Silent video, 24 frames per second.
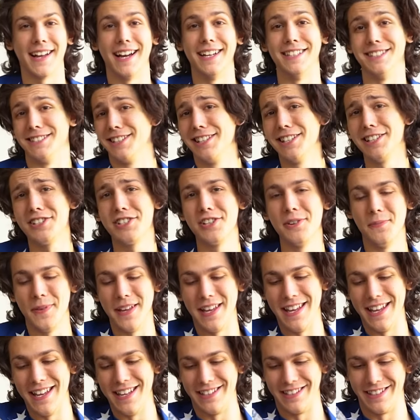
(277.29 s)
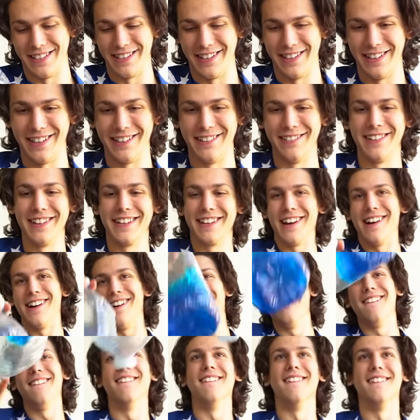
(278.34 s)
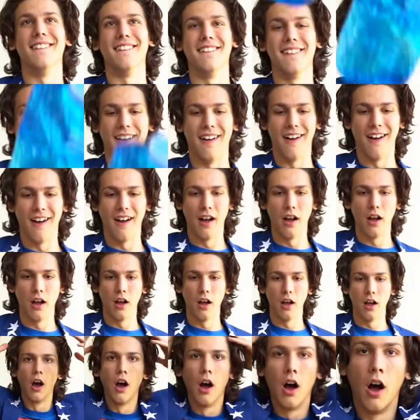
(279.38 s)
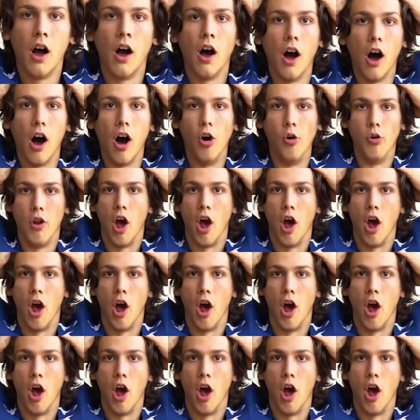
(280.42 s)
guys, this should be easy. Here we go. Oh